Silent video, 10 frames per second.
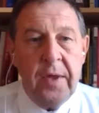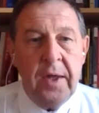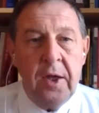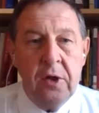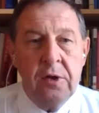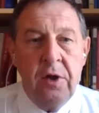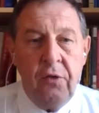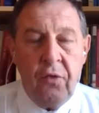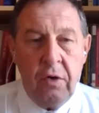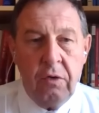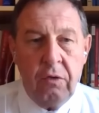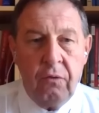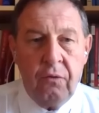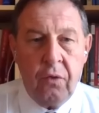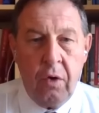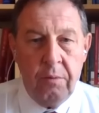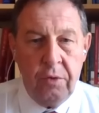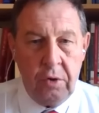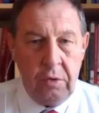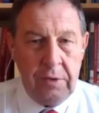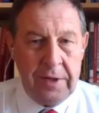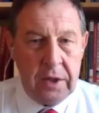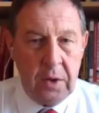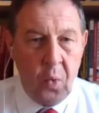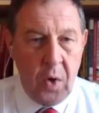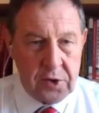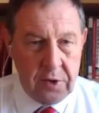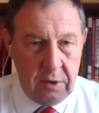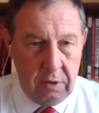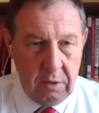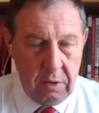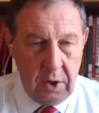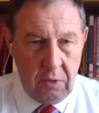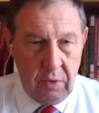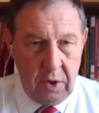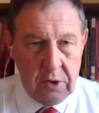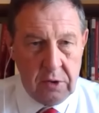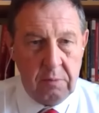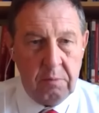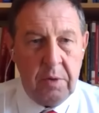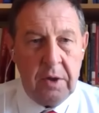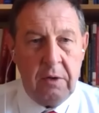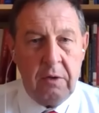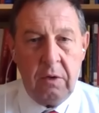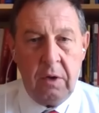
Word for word: is different from not only the Western areas, but